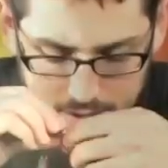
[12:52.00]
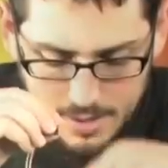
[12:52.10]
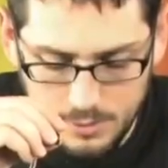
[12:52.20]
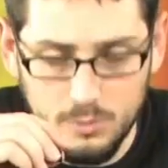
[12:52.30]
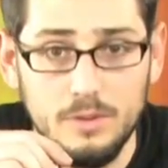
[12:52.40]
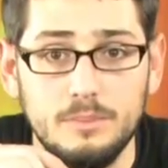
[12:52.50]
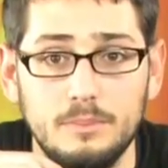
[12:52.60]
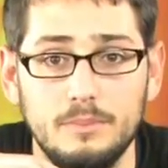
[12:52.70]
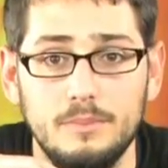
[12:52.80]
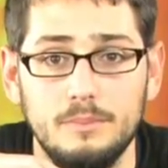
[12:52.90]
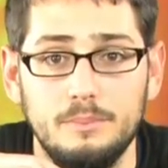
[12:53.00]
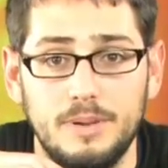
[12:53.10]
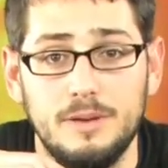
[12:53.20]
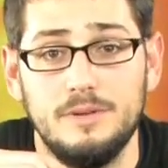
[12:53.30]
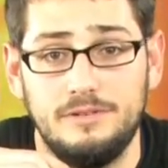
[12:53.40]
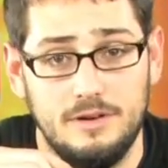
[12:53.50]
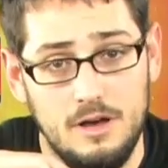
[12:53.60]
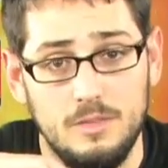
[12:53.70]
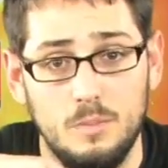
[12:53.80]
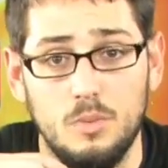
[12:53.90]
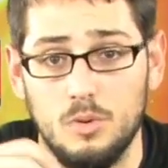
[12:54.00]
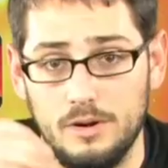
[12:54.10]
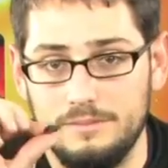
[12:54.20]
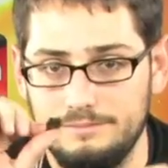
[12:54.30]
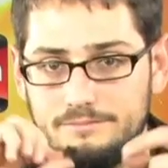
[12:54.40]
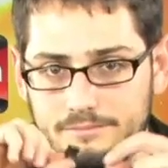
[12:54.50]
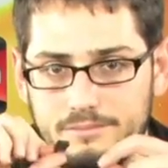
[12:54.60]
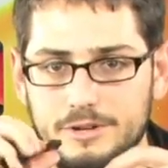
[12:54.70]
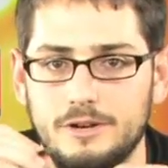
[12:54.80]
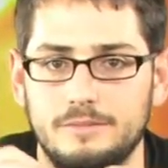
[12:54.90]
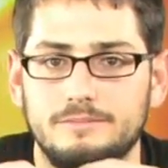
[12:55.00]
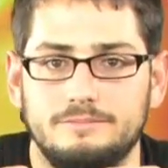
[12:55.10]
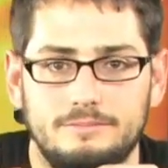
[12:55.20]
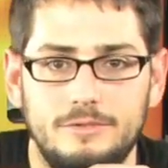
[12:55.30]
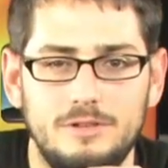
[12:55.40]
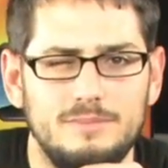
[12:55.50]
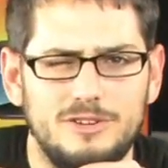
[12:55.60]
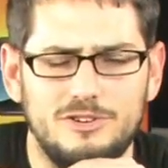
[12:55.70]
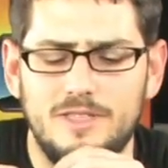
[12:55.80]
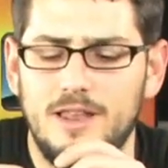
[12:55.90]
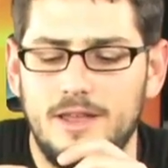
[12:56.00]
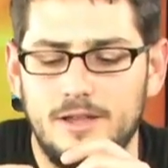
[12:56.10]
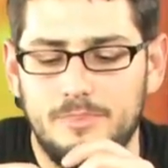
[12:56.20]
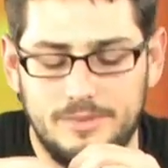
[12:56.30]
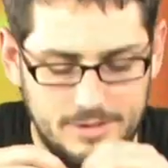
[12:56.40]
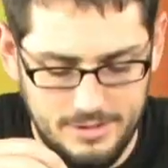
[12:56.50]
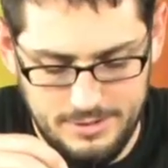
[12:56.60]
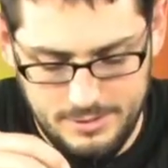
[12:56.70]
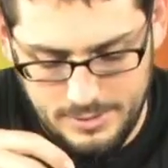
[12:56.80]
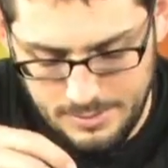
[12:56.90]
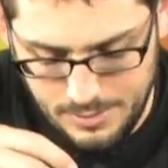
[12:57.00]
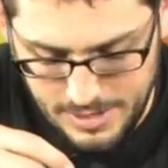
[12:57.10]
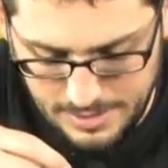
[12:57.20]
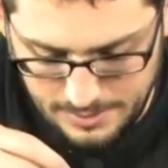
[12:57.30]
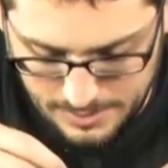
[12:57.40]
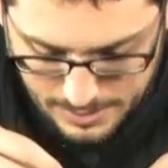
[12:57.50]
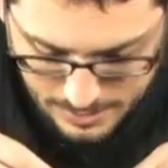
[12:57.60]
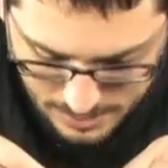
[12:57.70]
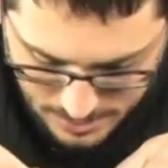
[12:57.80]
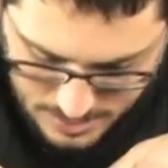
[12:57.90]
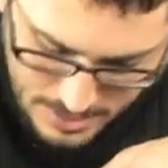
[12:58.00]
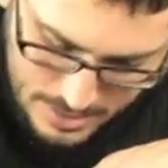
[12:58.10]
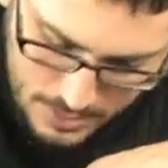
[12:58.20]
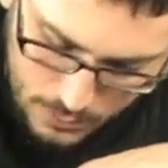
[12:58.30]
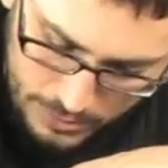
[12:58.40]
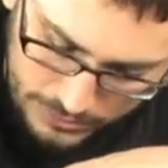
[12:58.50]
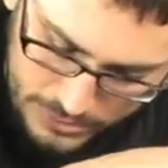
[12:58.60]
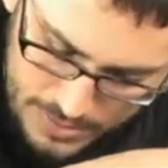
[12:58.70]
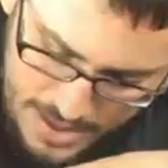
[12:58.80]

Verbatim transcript: there's one pin missing on the board. You know, make sure they line up. Don't want to break anything. Uh, once you